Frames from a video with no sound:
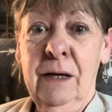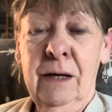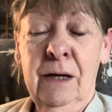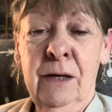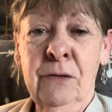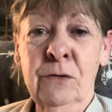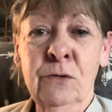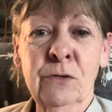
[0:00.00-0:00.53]

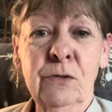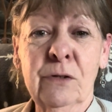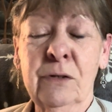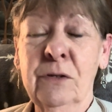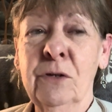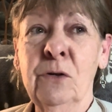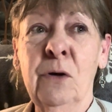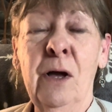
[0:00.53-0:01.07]
others,
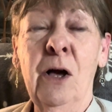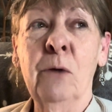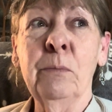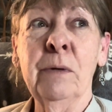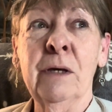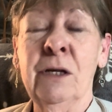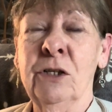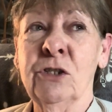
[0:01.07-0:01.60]

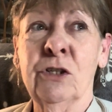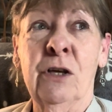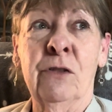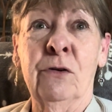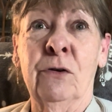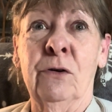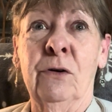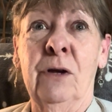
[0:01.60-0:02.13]
helping each
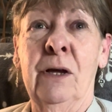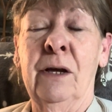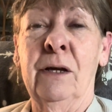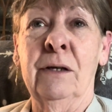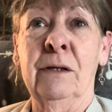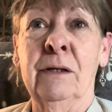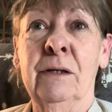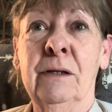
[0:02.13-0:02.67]
other,
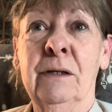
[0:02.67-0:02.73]
and